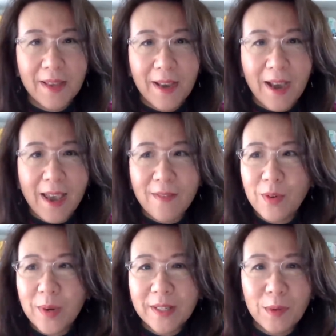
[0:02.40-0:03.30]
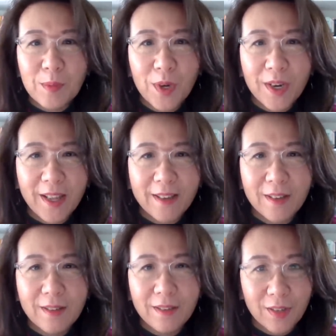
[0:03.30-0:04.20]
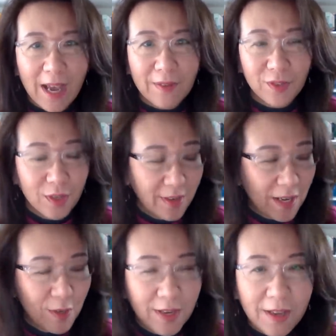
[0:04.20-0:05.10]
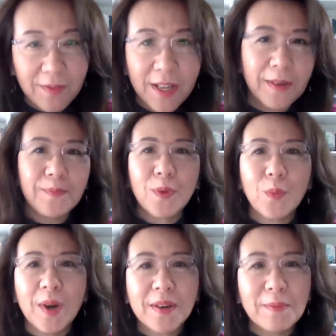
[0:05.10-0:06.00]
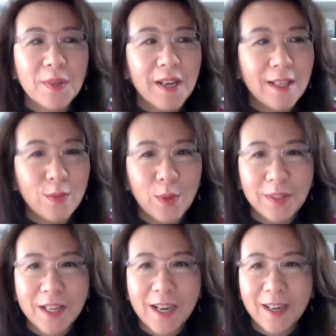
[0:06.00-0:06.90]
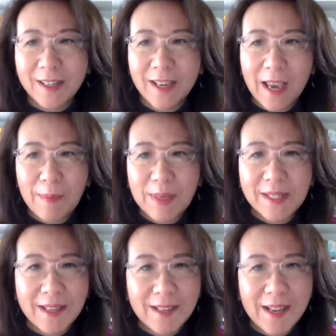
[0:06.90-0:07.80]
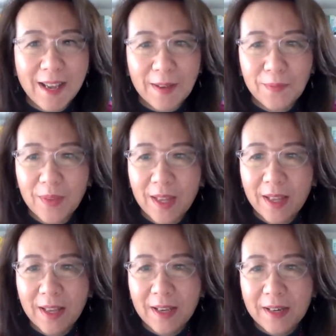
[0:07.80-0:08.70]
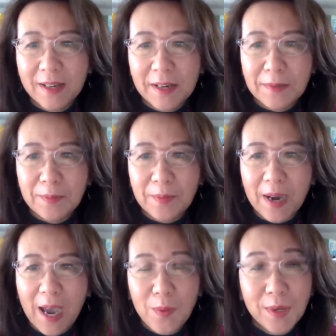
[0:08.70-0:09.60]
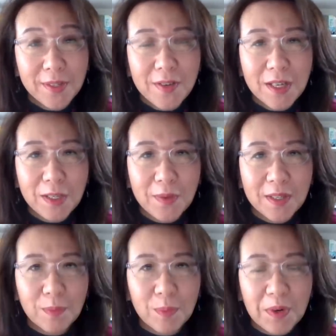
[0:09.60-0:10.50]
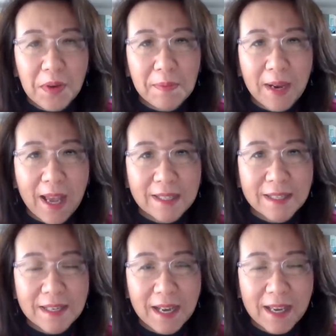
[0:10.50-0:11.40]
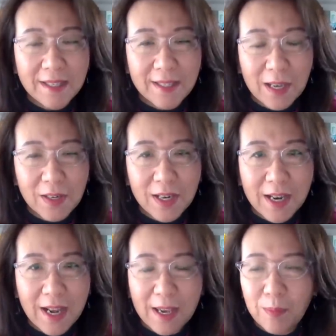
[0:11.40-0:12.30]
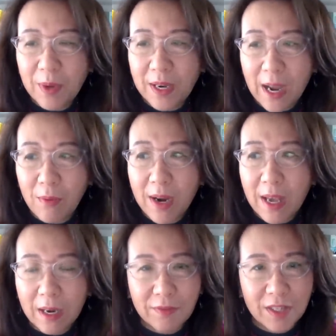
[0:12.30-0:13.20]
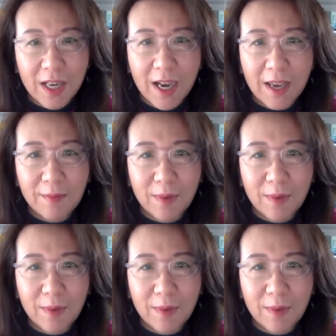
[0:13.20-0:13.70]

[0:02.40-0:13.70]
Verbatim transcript: Hi, everyone. Good morning, good afternoon, and good evening. Welcome to Lei's Real Talk. Happy Sunday. Um, I was going to do this program last night, Saturday night, but I ran out of time.